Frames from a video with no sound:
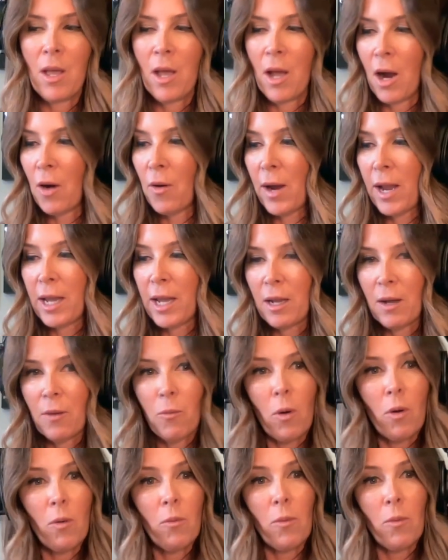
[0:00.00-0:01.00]
All right,
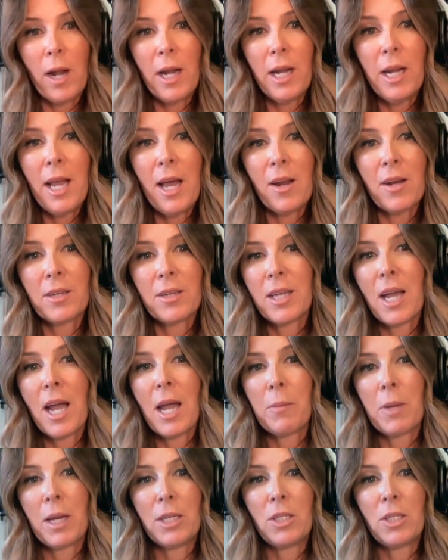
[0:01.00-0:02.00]
we're running out of
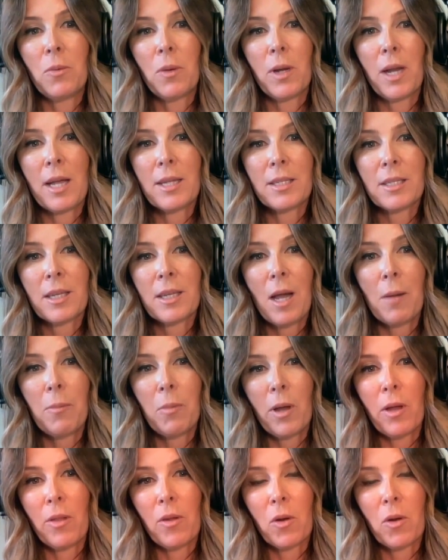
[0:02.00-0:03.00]
time, and I do want to ask a couple
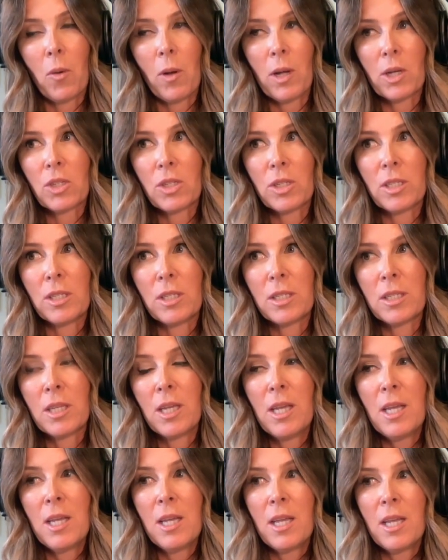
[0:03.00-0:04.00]
other questions.
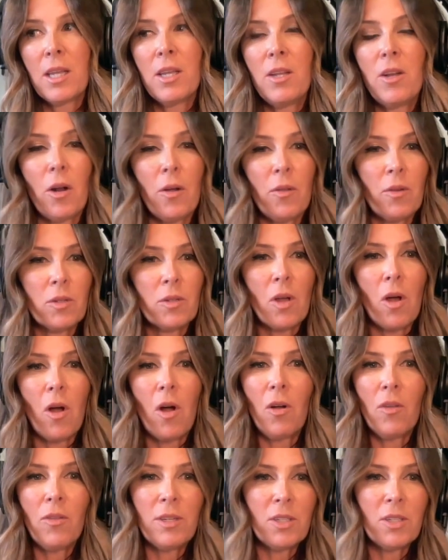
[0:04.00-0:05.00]
You know, there's
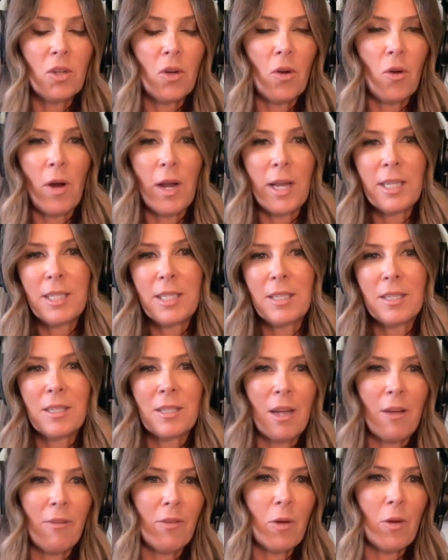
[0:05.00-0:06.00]
all this crazy
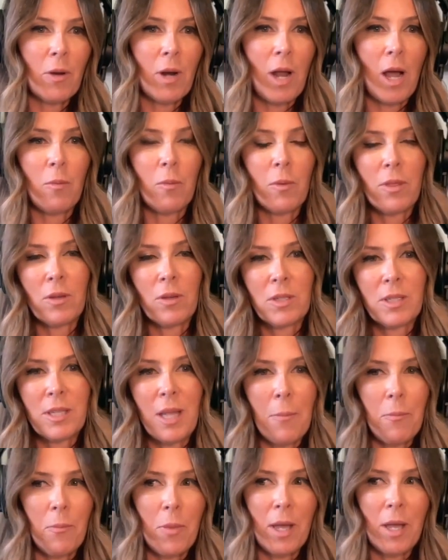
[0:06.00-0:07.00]
stuff going on with
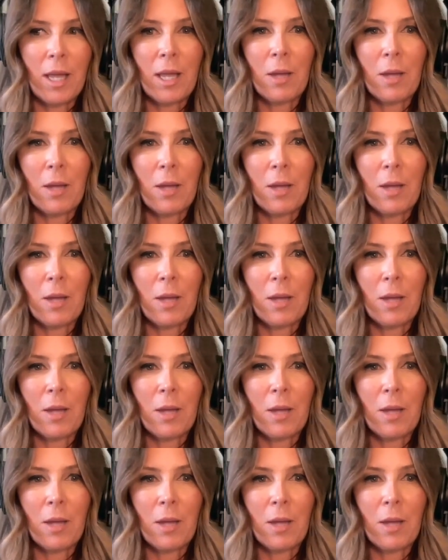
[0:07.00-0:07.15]
Ozempic